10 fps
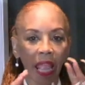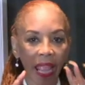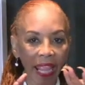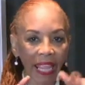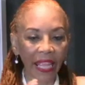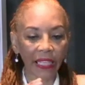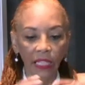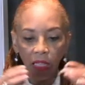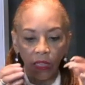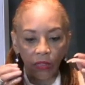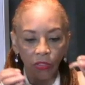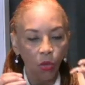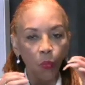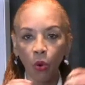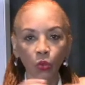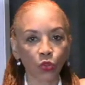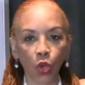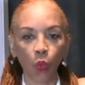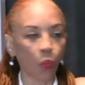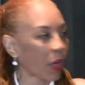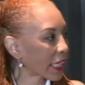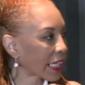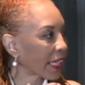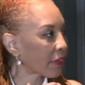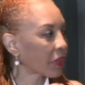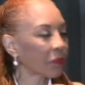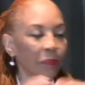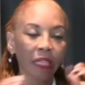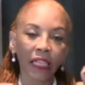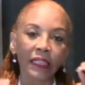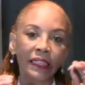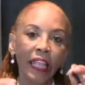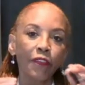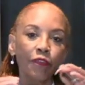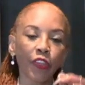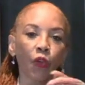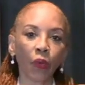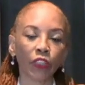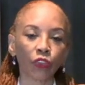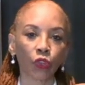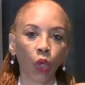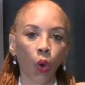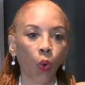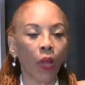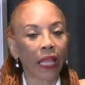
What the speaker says: and the world don't want to hear it because they feel as though